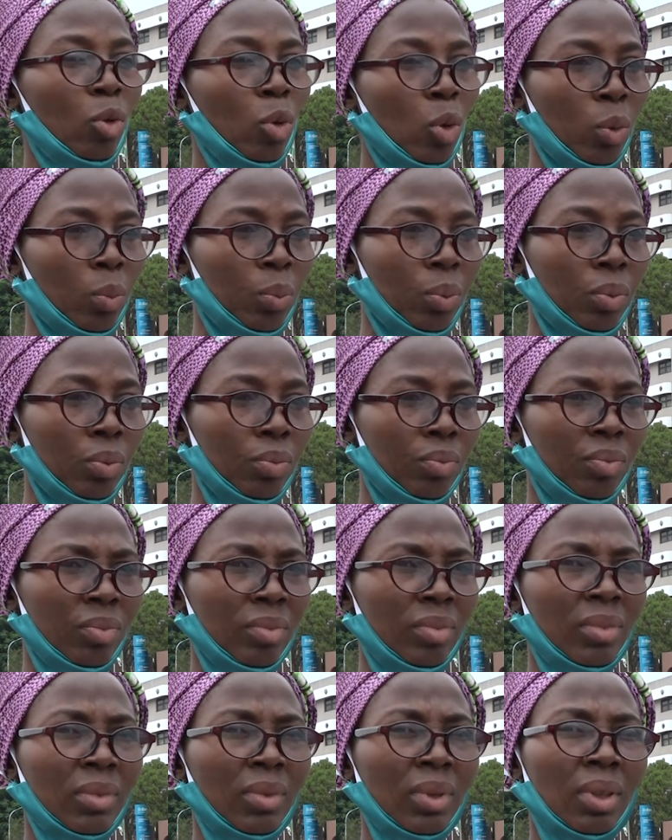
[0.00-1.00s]
of other
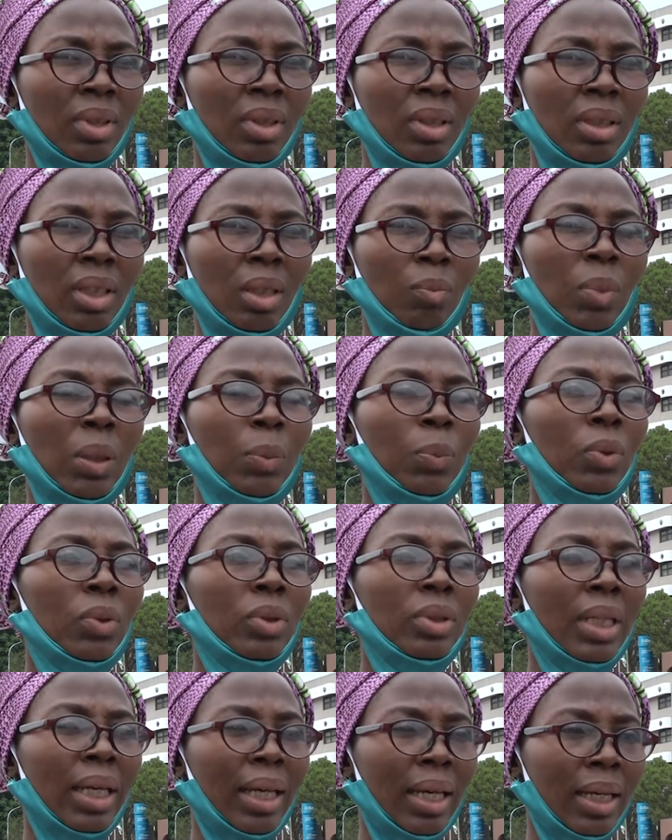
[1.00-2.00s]
tribes.
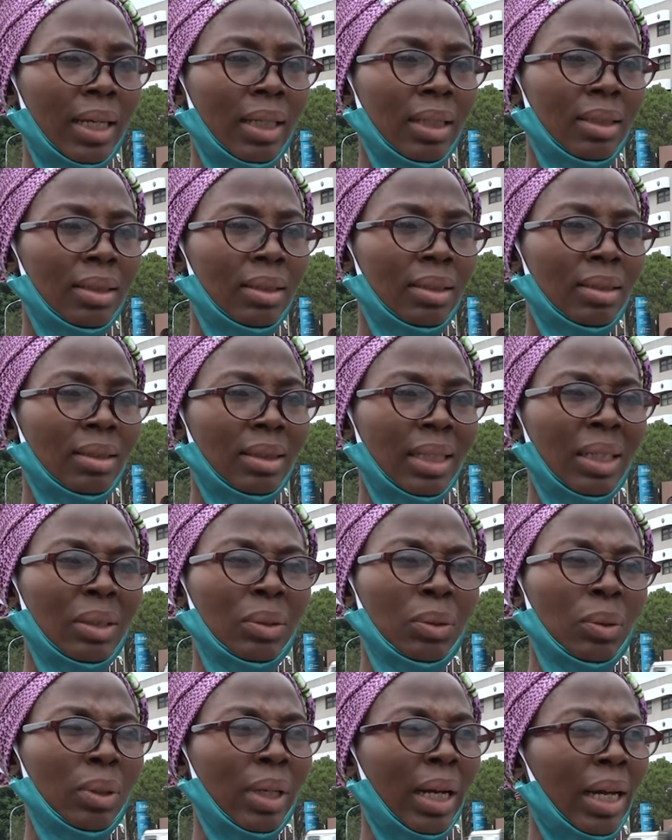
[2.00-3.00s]
AD4TV
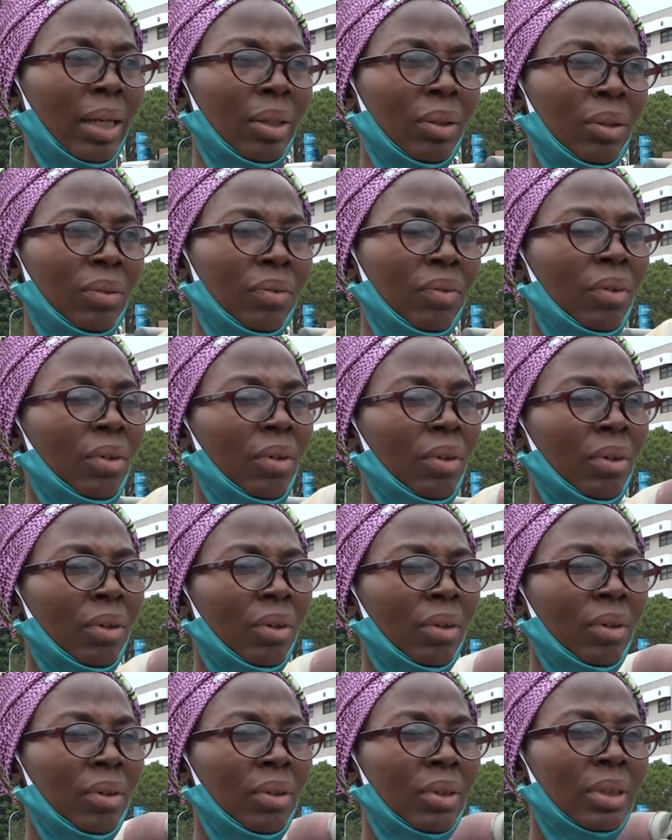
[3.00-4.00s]
radio crew
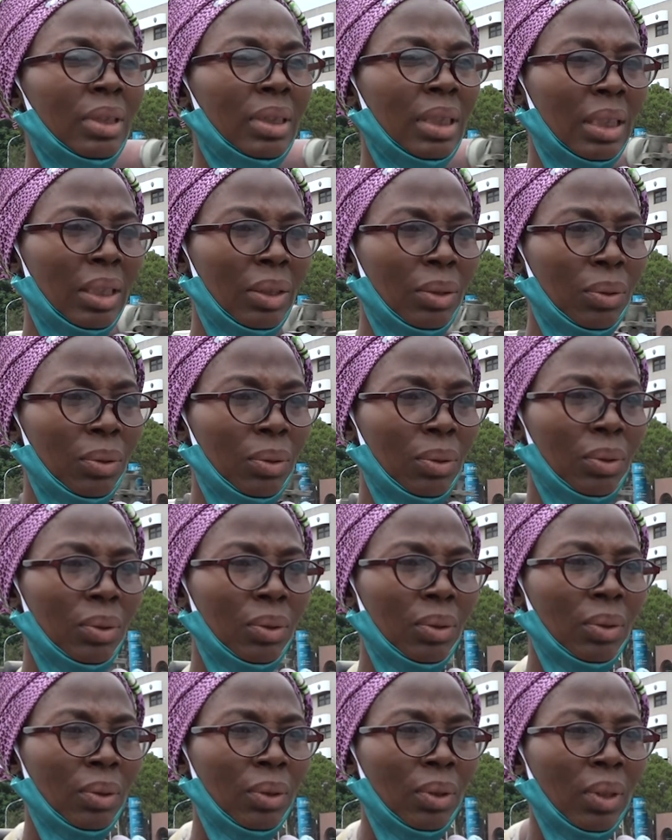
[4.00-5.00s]
visited the streets of
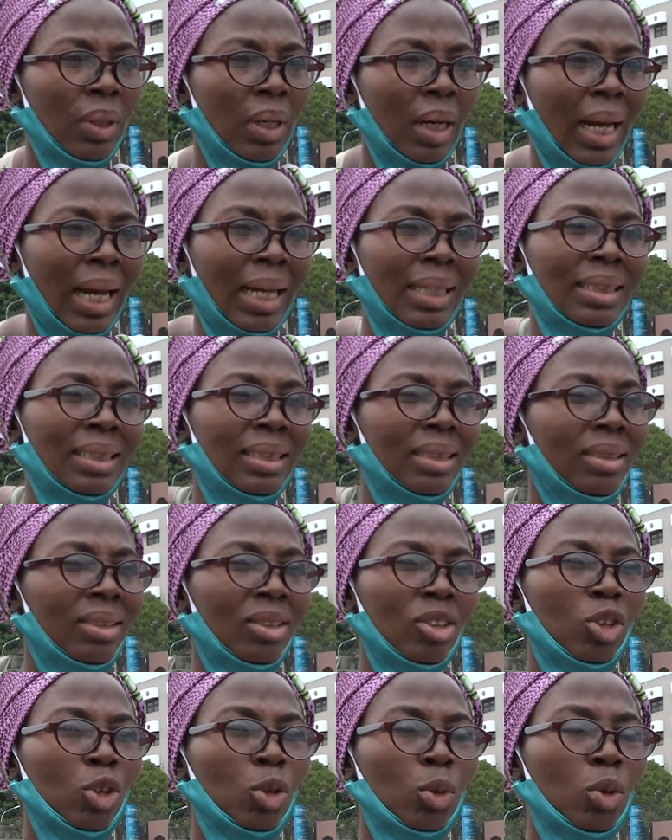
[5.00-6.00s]
Abuja, Nigeria
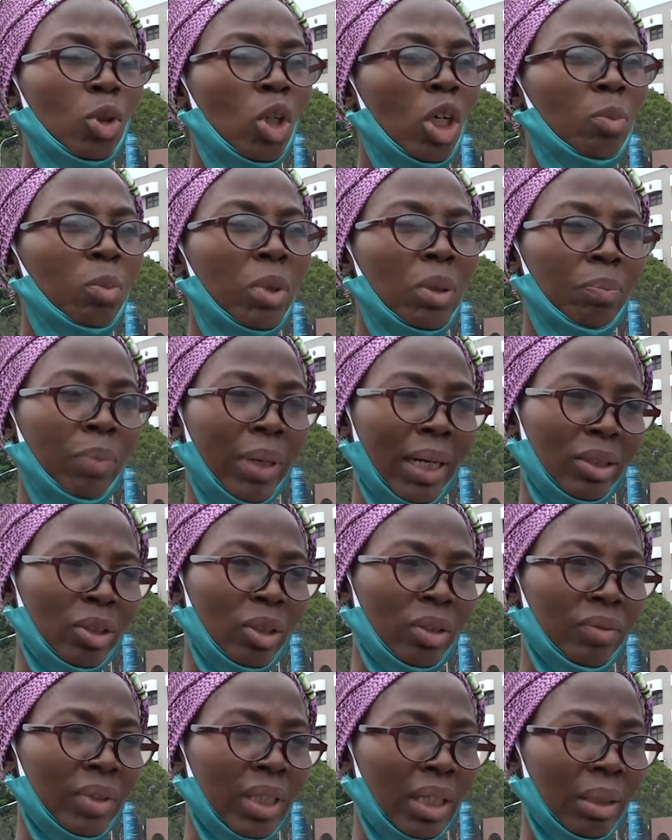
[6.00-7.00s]
to understand the reason for